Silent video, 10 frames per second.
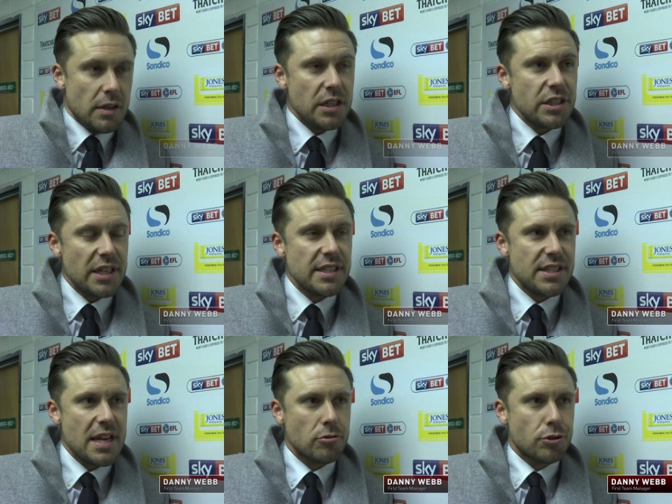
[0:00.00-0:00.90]
It
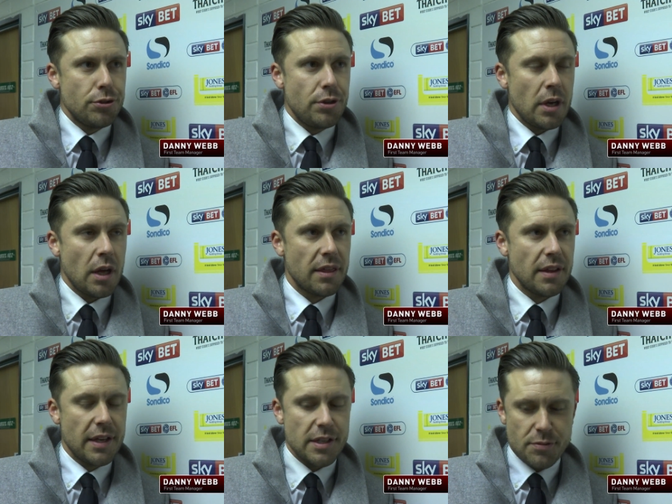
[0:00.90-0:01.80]
sounds good. I
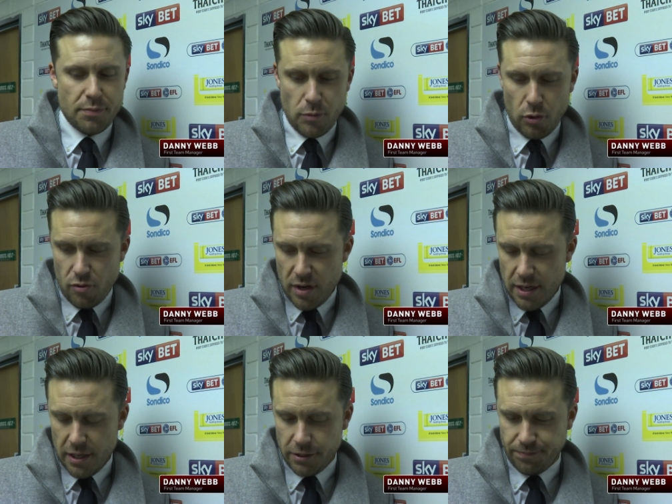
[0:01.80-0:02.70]
think it's
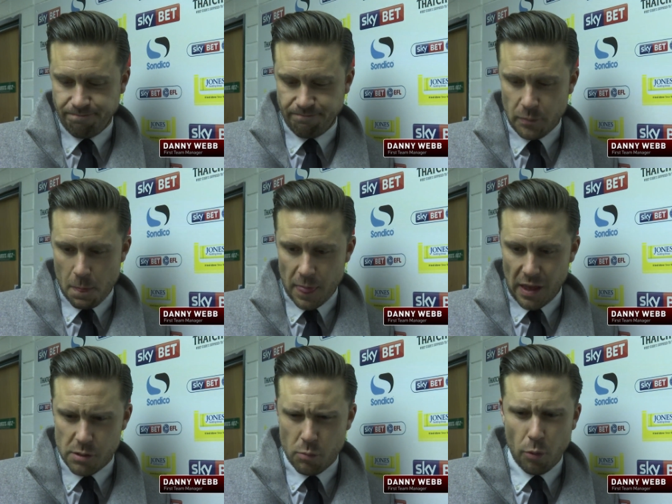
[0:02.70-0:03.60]
more
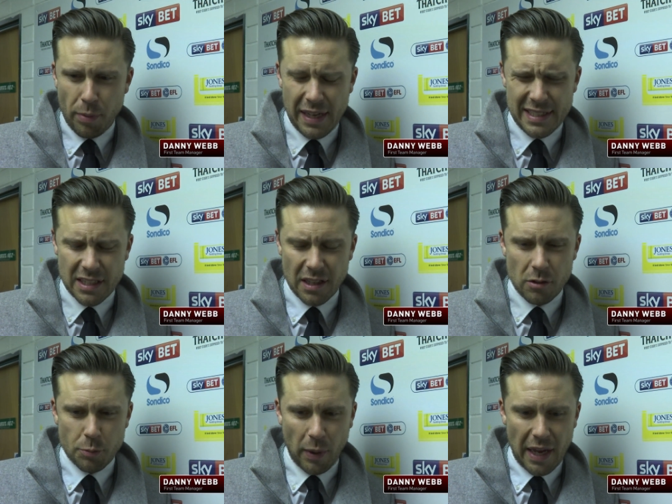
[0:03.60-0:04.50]
pleasing that
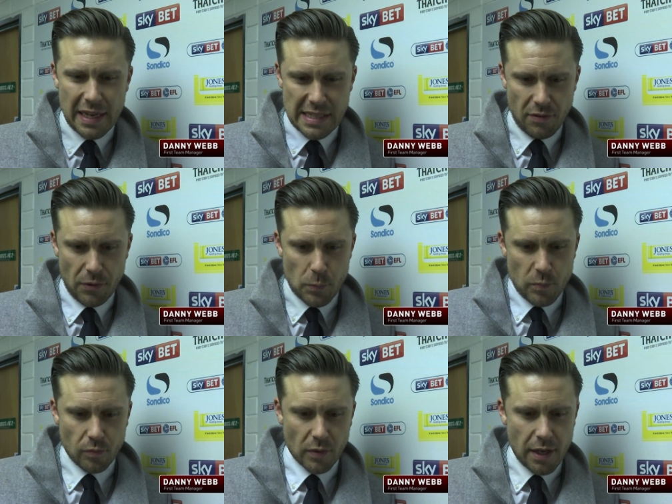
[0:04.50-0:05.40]
those players haven't
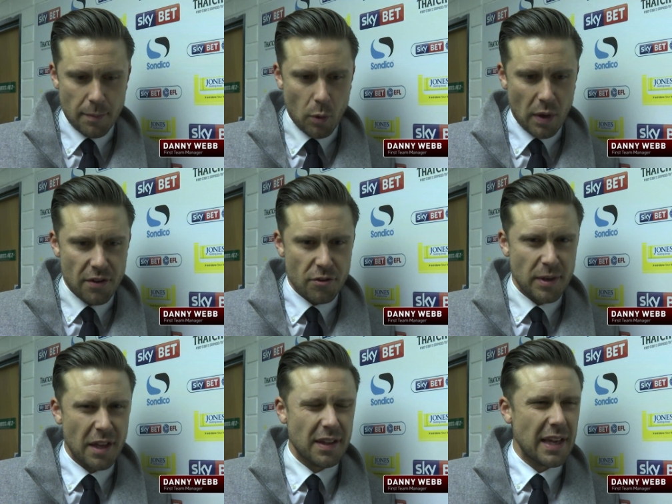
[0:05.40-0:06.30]
come away from
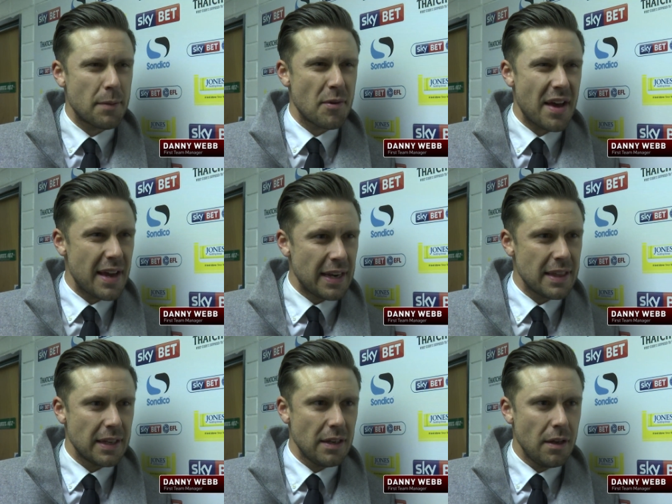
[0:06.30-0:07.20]
another game without
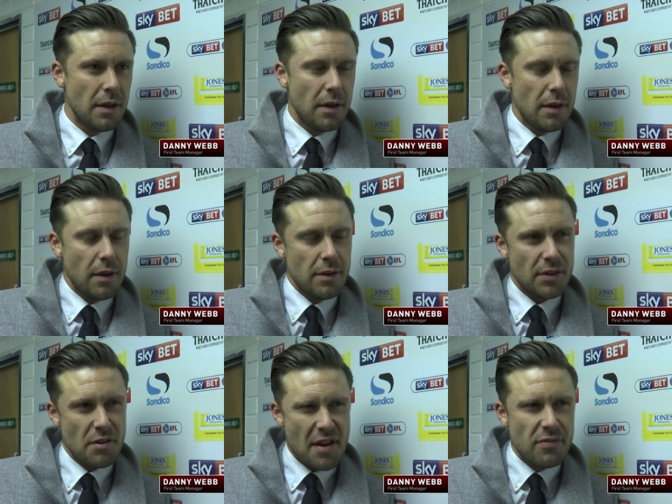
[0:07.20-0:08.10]
anything
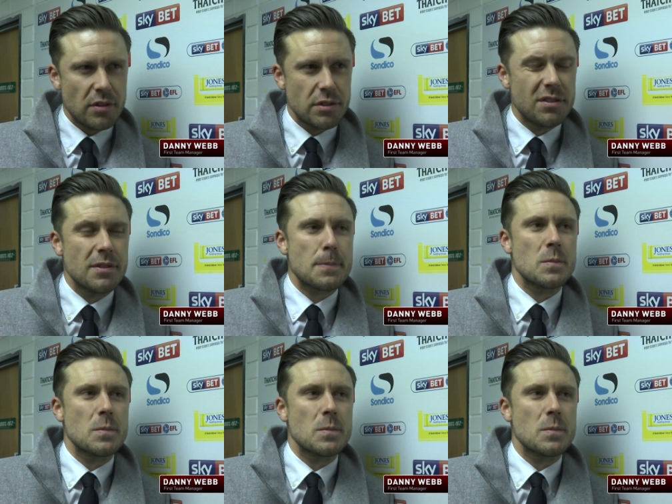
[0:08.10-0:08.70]
for their efforts.